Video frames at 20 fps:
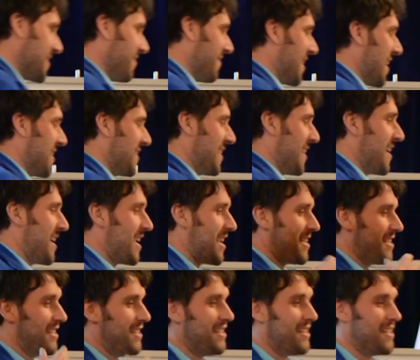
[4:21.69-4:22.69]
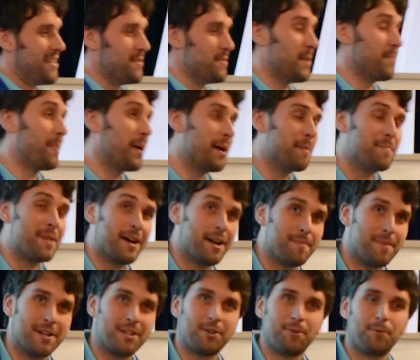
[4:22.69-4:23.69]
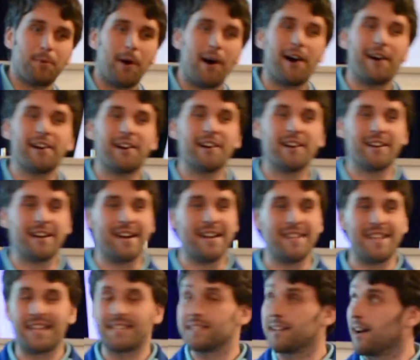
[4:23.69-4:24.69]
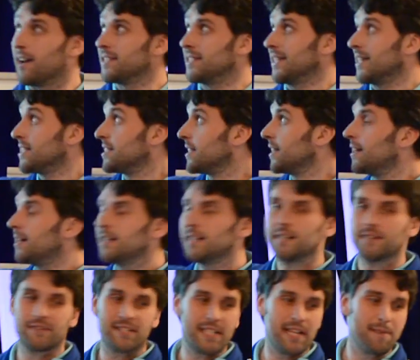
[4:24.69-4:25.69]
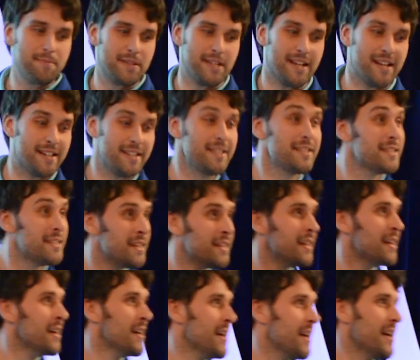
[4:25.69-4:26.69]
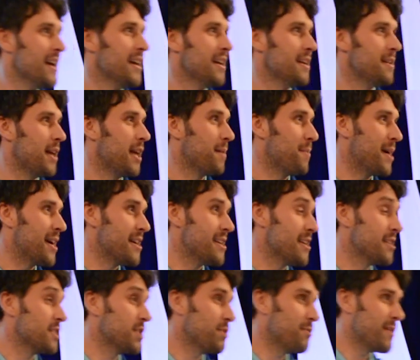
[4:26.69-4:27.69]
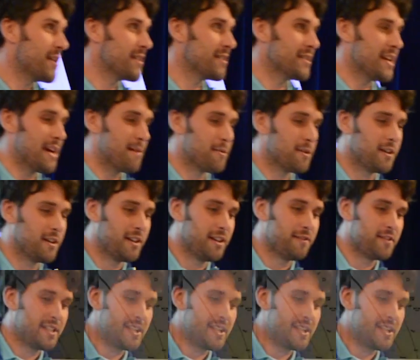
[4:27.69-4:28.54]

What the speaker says: of that, they had to pump out a bunch of water, and that's causing a ton of subsidence in the Pioneer Square neighborhood of